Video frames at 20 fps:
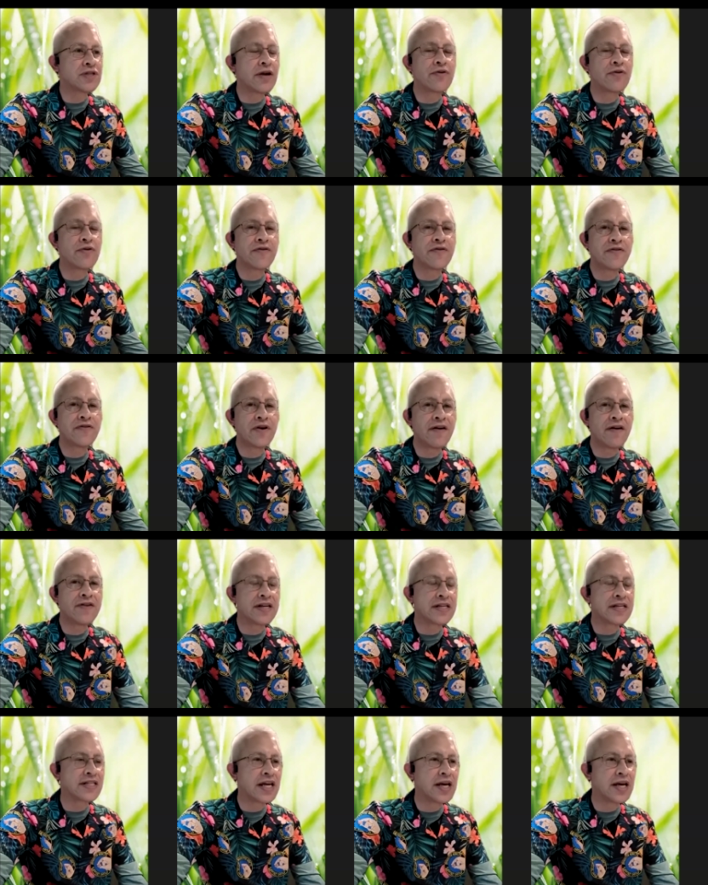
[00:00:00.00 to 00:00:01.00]
I don't know if you have
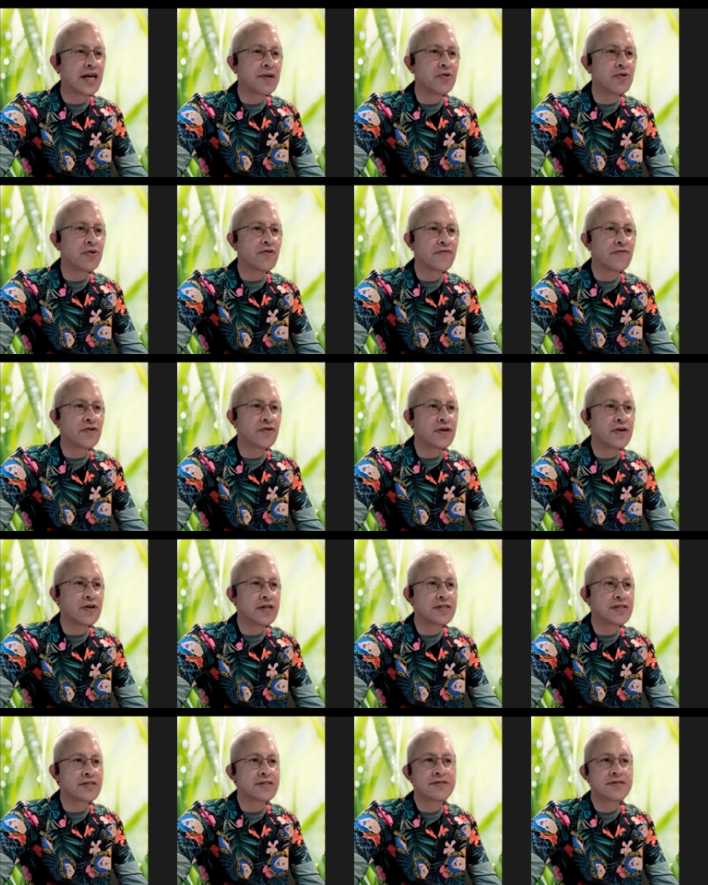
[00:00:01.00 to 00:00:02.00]
an example or if you
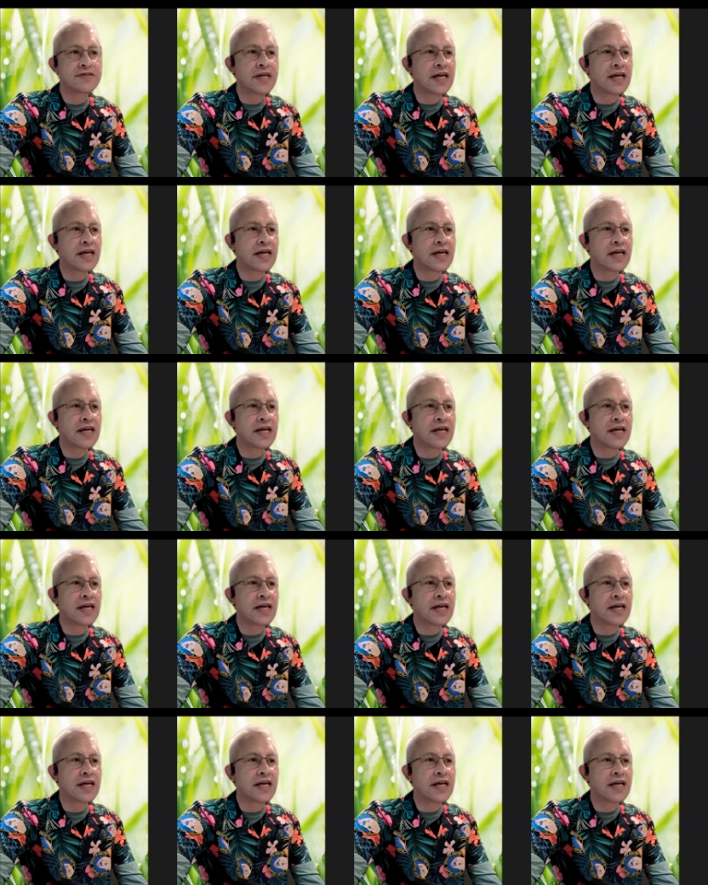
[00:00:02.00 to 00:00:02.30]
can take